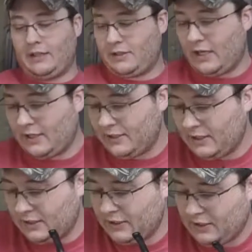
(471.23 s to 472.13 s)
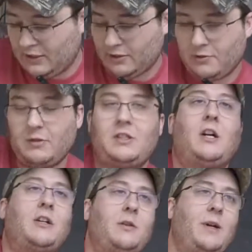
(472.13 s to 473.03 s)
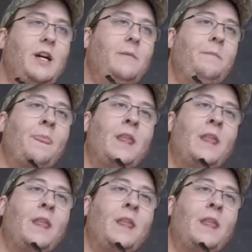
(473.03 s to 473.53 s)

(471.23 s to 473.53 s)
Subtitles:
this guy says he knows what he's talking about.